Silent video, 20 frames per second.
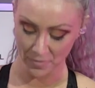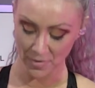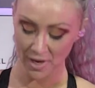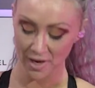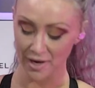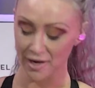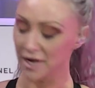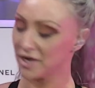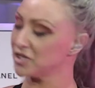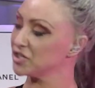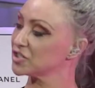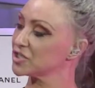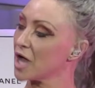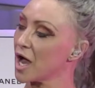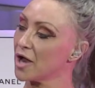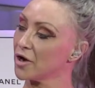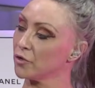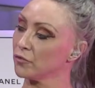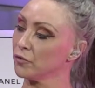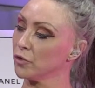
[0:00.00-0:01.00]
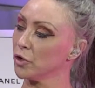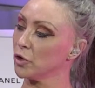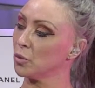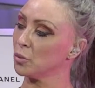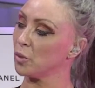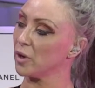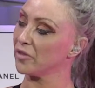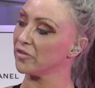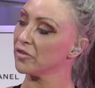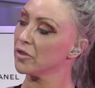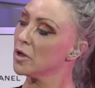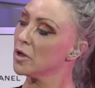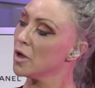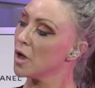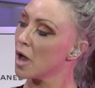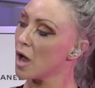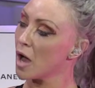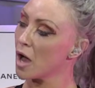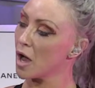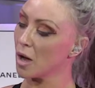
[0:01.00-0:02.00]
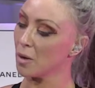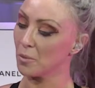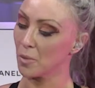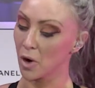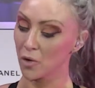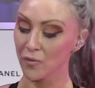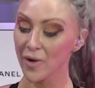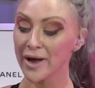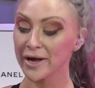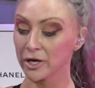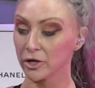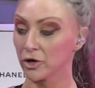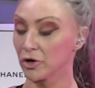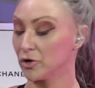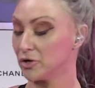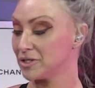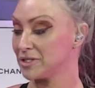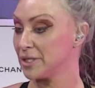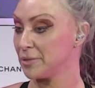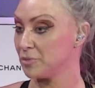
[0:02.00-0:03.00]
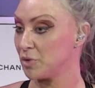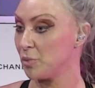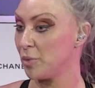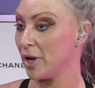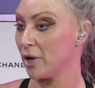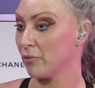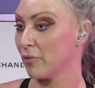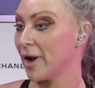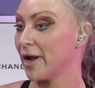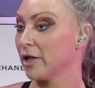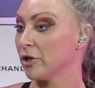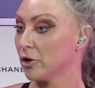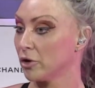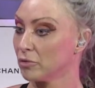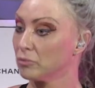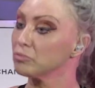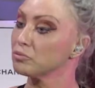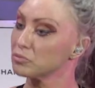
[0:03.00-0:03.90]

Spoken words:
And I just got in a room with a regular who seemed to be a regular.